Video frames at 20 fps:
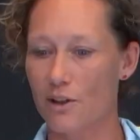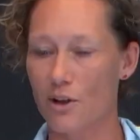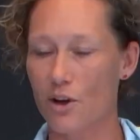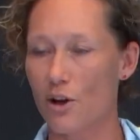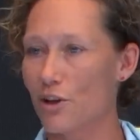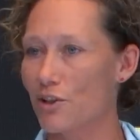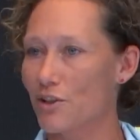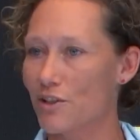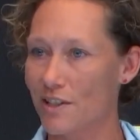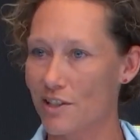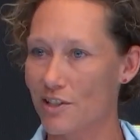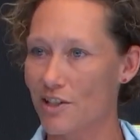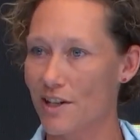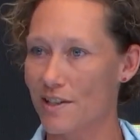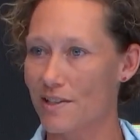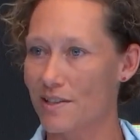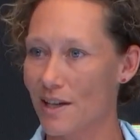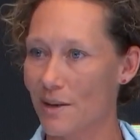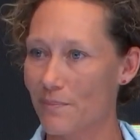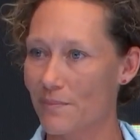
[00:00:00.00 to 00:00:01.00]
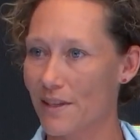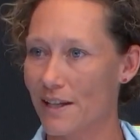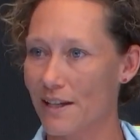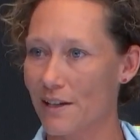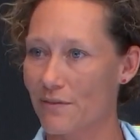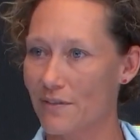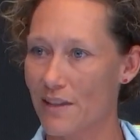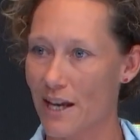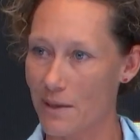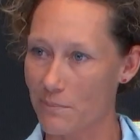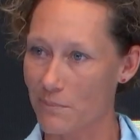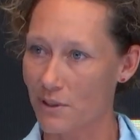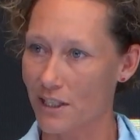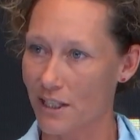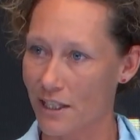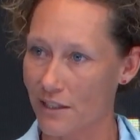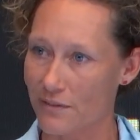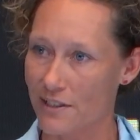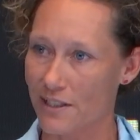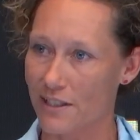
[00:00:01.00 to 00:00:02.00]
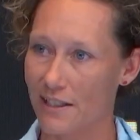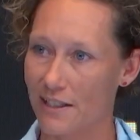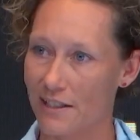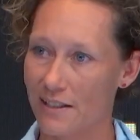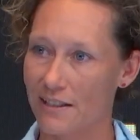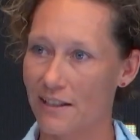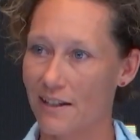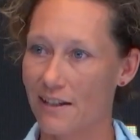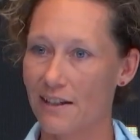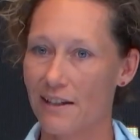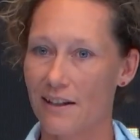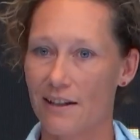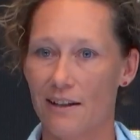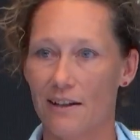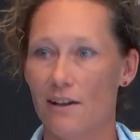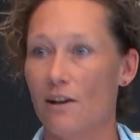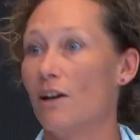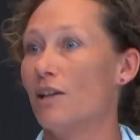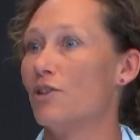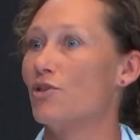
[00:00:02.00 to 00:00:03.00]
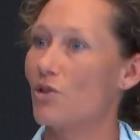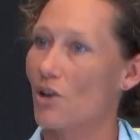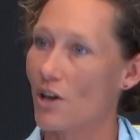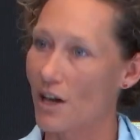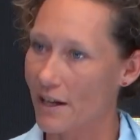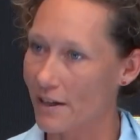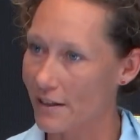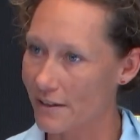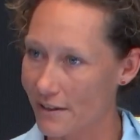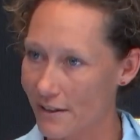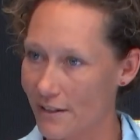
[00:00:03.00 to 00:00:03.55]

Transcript: coach suggests something, if they believed in it, I'd try it.